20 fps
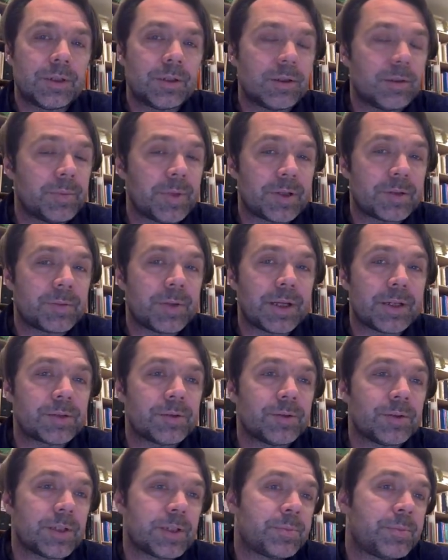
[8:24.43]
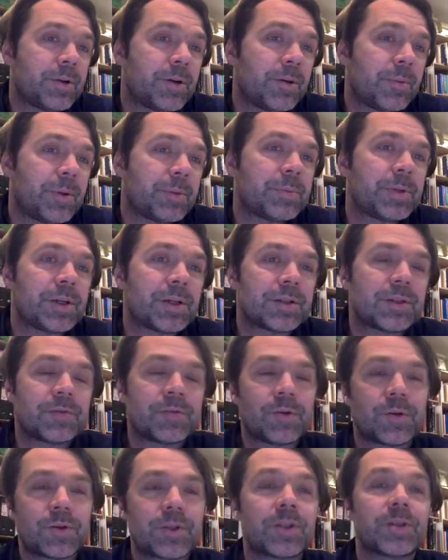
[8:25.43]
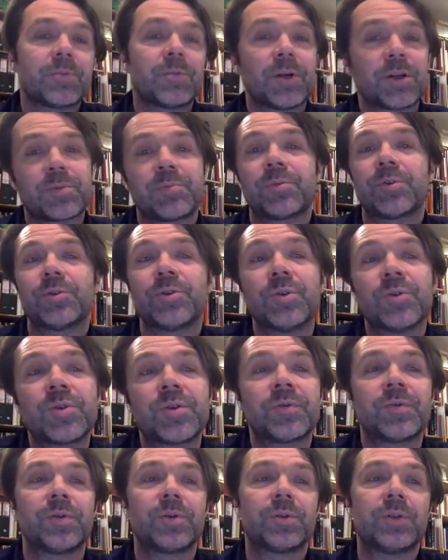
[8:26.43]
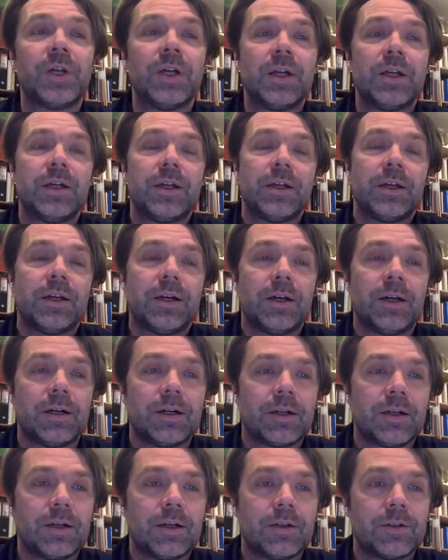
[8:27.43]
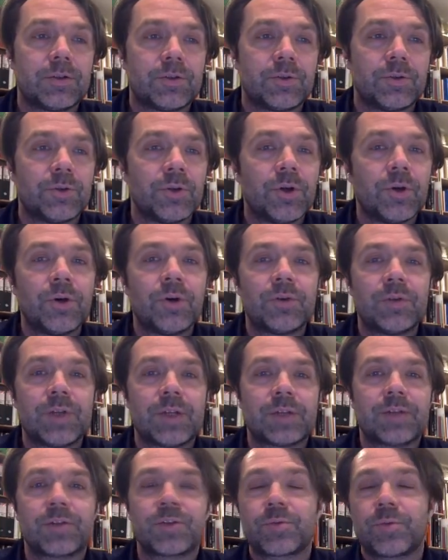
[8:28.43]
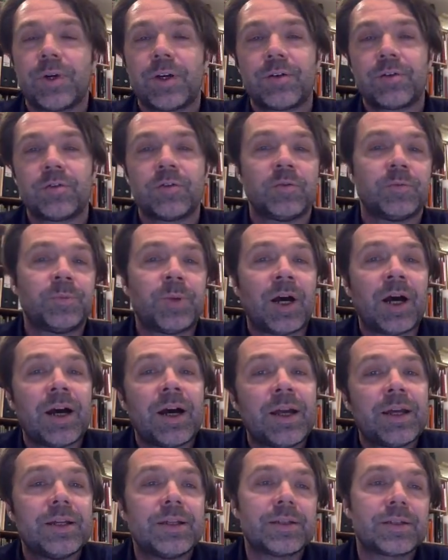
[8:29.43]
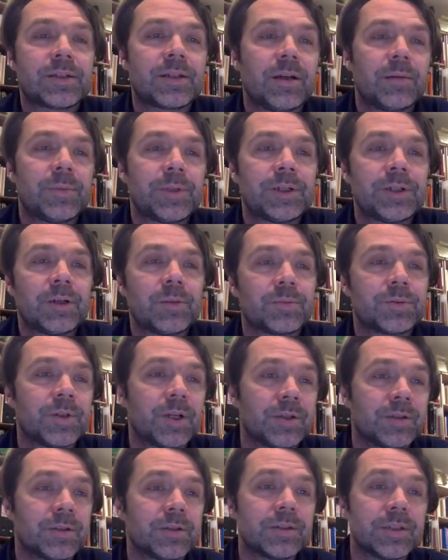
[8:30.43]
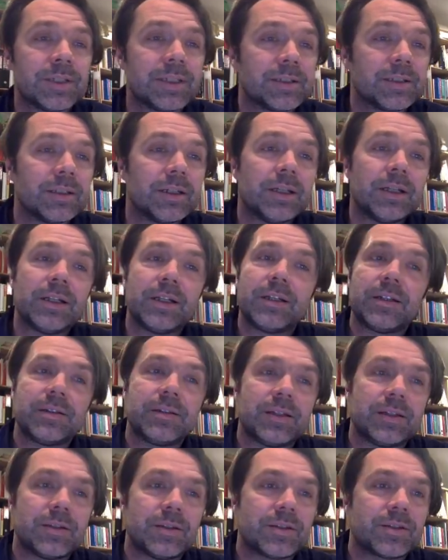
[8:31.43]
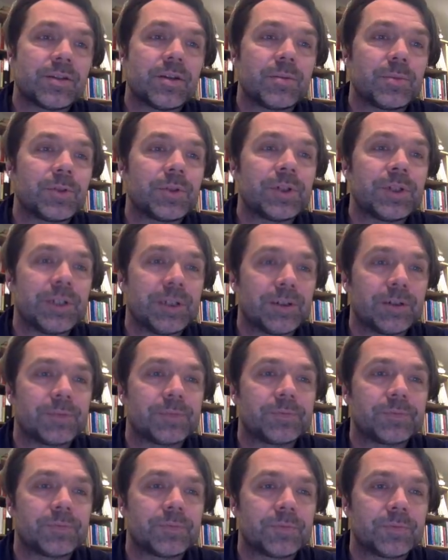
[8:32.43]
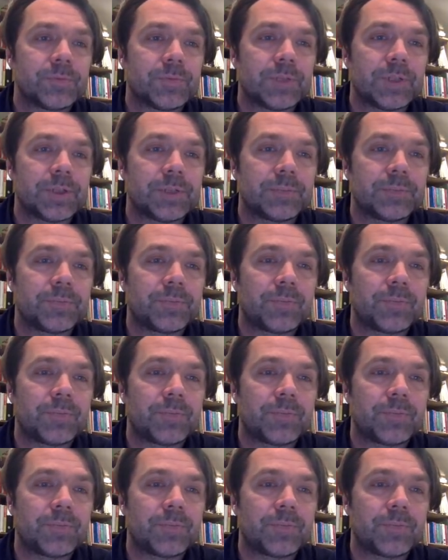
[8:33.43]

mathematical experiment, because of course it's much more useful to know that the square root of pi is coming up rather than this number here, right?